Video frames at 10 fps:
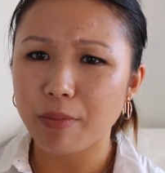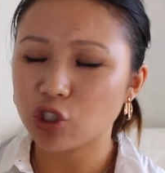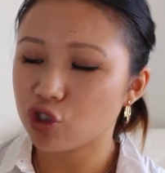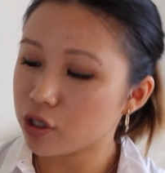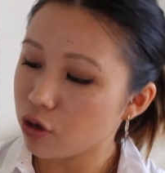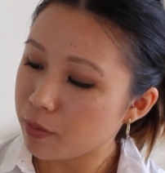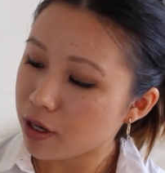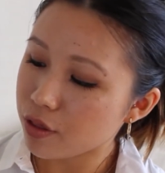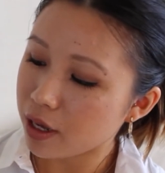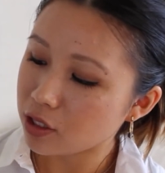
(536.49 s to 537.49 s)
much so
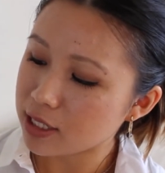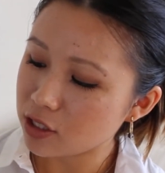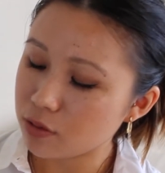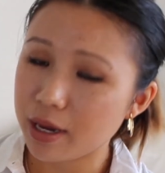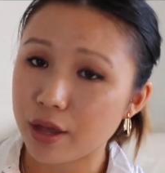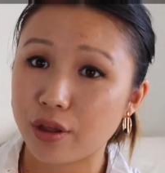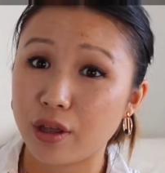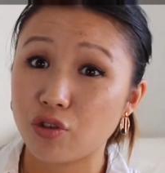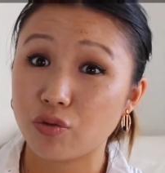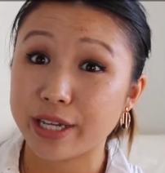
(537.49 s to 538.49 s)
because I tend to mix
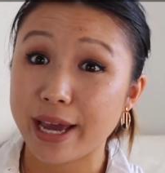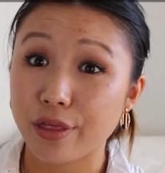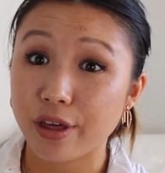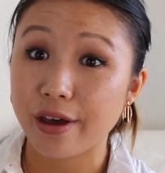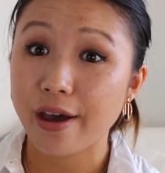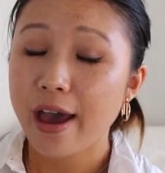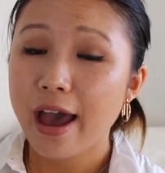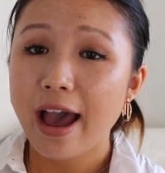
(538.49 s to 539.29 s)
these two together